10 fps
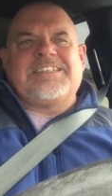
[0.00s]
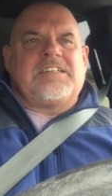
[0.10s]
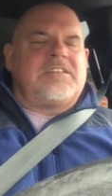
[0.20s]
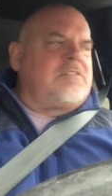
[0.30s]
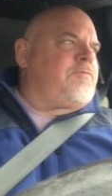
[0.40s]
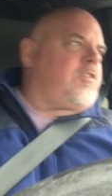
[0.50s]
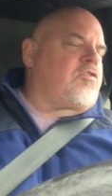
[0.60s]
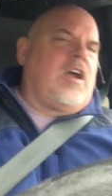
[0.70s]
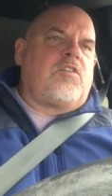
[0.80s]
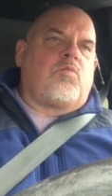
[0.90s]
Uh, if you're
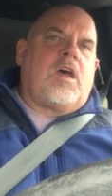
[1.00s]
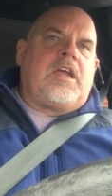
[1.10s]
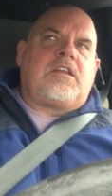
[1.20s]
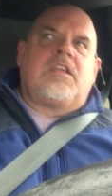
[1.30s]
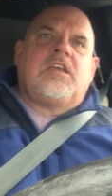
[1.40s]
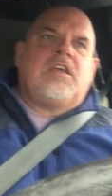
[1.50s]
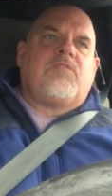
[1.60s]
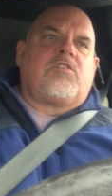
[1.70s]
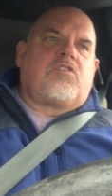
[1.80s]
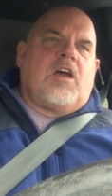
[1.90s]
trying to write, if you're